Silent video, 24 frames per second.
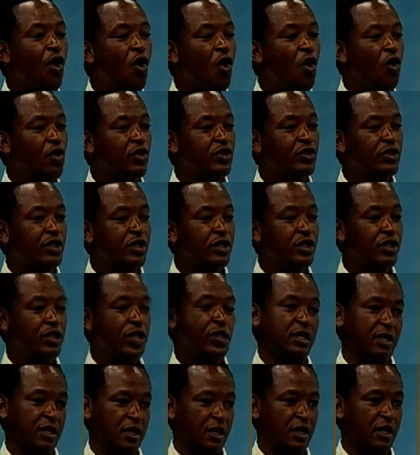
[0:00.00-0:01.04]
oxygen.
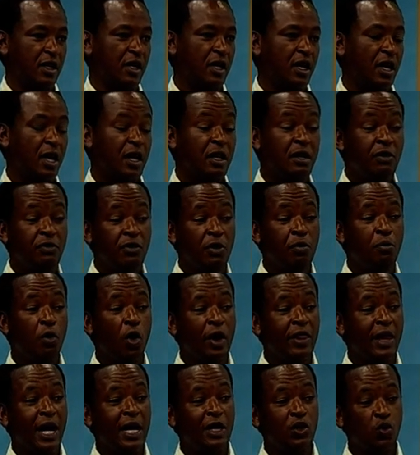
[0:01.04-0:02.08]
And if you
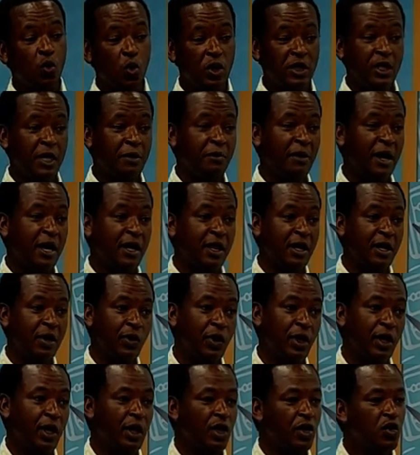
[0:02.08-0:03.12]
boil that water, by the
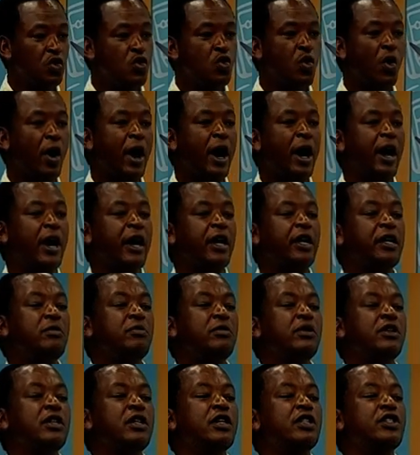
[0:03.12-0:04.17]
way, you are
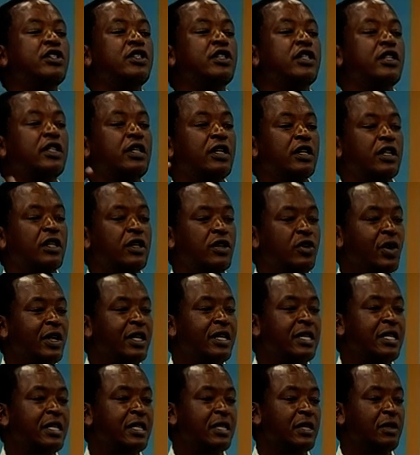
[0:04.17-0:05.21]
eliminating. You are
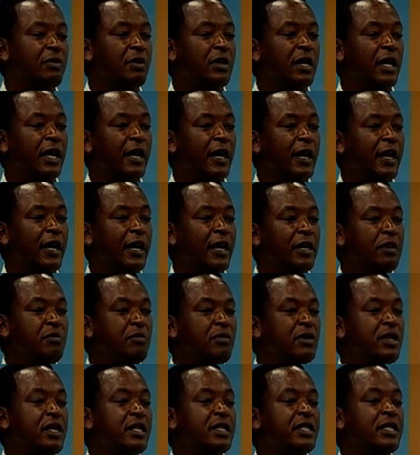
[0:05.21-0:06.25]

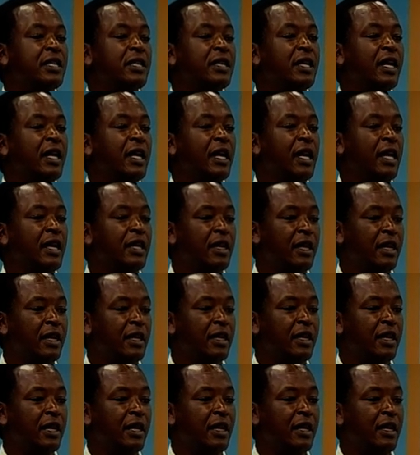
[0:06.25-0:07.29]
eliminating the
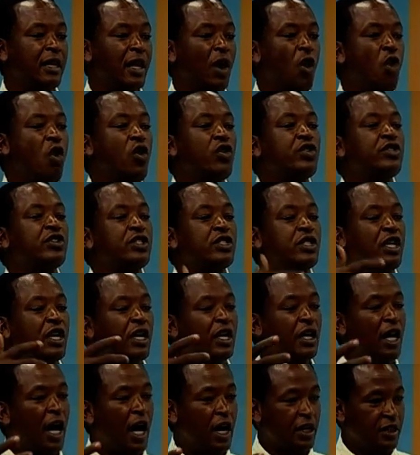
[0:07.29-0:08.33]

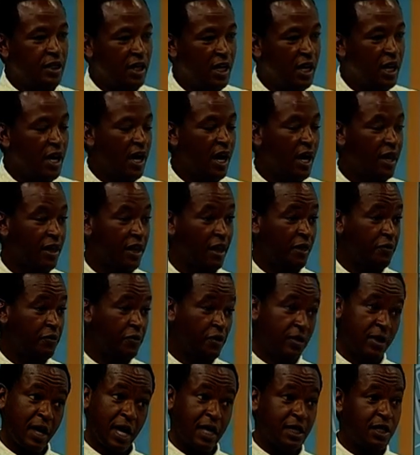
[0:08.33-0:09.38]
oxygen gas, and
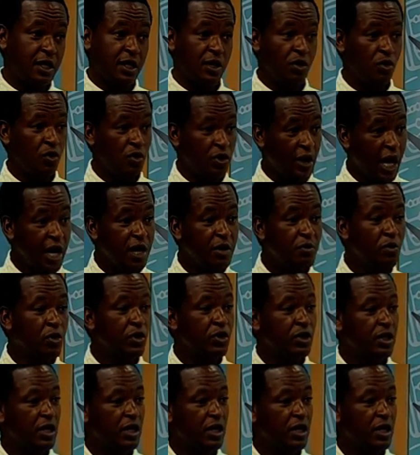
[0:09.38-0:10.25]
therefore those animals